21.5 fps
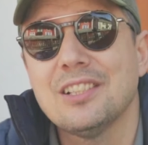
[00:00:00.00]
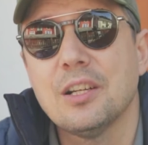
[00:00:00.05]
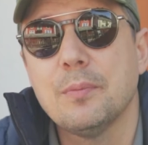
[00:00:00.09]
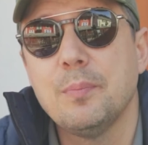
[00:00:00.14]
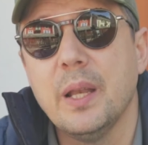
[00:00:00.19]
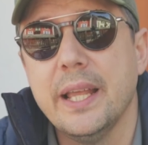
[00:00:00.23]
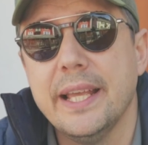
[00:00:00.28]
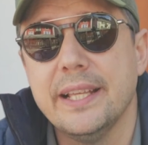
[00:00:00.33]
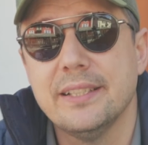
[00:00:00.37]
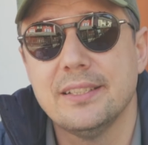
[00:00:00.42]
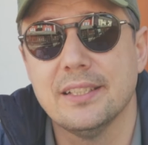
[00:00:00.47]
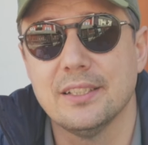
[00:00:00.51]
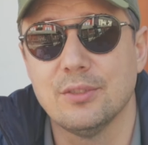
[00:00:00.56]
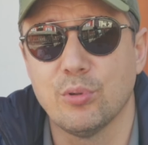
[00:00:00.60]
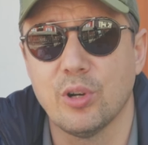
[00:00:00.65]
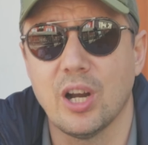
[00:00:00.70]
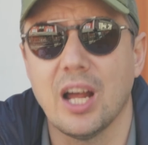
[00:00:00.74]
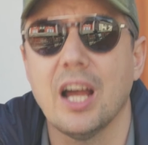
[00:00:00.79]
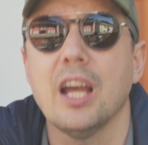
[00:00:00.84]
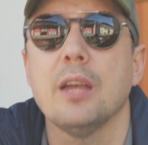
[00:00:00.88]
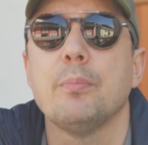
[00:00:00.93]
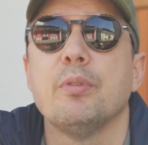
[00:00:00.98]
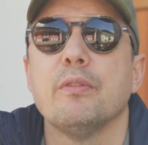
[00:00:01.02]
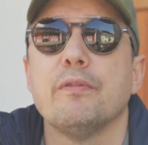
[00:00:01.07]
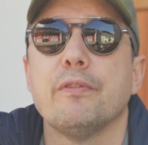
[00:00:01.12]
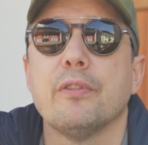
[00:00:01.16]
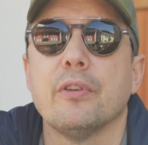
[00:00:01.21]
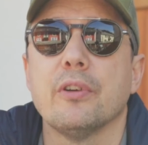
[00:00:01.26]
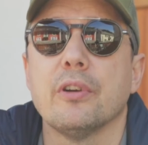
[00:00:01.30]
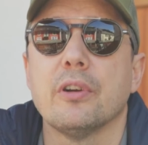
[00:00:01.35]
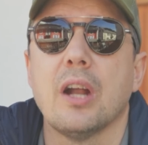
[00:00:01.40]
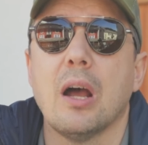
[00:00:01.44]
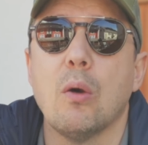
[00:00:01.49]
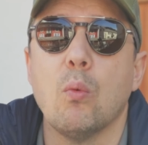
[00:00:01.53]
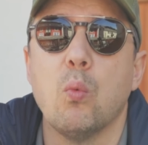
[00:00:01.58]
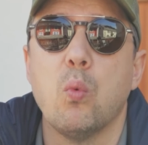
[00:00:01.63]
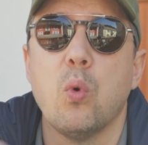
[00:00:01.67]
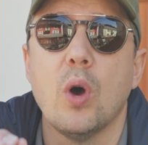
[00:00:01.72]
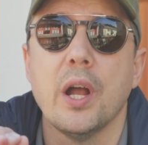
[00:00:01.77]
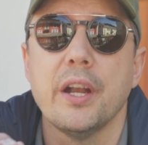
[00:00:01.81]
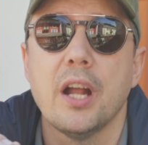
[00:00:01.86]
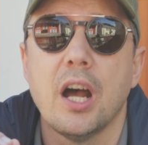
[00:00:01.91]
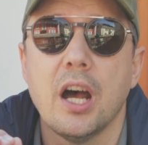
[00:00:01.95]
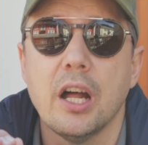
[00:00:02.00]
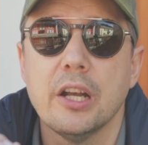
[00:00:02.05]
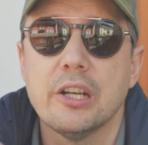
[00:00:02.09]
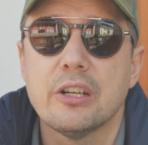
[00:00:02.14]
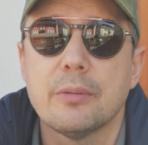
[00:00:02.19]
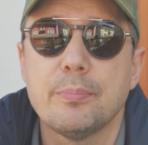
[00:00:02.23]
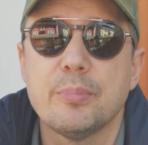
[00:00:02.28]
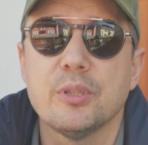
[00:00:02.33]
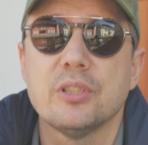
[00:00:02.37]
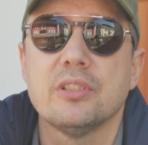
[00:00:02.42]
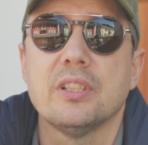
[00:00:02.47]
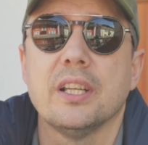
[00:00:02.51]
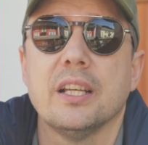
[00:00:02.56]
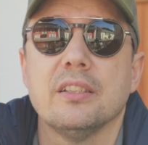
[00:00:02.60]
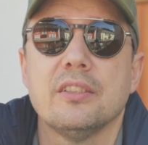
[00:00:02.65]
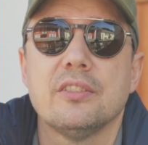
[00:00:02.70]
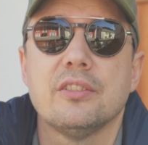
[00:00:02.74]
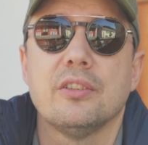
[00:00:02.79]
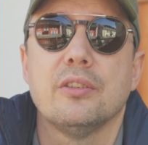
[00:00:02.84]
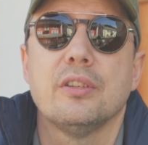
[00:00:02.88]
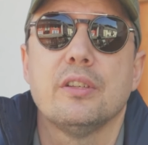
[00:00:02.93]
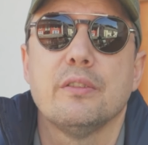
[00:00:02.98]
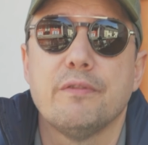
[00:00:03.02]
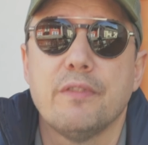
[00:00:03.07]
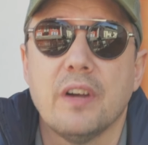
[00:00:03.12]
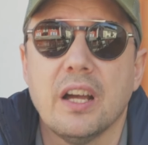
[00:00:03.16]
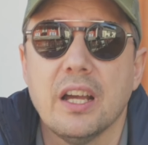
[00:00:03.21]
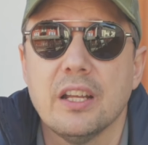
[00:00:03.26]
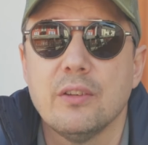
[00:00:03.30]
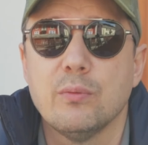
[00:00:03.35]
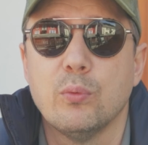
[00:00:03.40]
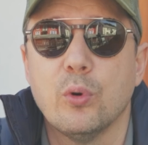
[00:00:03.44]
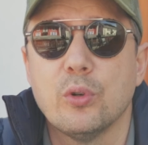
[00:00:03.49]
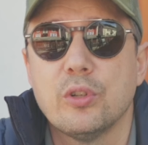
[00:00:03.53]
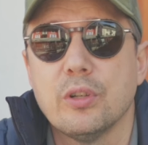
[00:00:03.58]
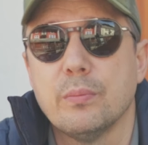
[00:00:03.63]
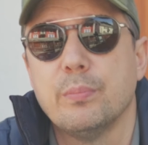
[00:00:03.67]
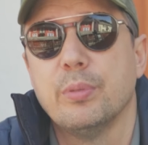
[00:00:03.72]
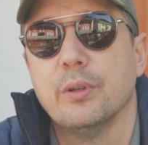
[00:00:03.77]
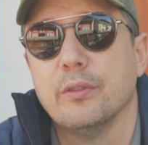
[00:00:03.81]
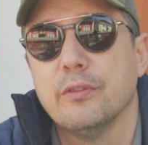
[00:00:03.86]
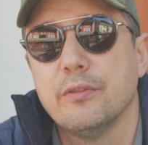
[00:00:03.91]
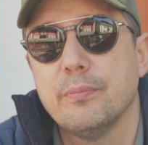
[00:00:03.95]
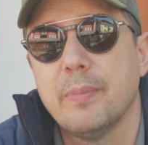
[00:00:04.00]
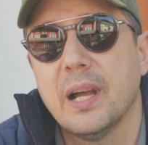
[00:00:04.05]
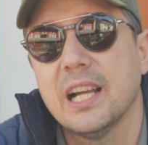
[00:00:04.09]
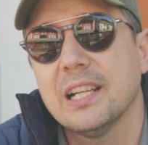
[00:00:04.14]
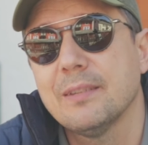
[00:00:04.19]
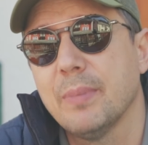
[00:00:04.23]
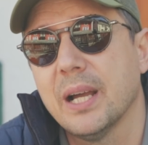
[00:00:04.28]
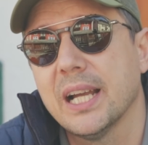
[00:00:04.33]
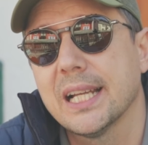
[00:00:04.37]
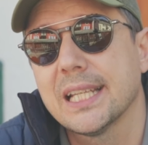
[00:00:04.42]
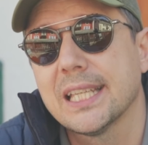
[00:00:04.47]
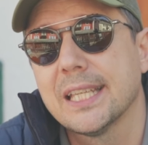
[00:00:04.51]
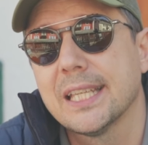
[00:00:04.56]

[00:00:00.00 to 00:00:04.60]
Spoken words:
are places where I prefer a 100% certified waterproof backpack.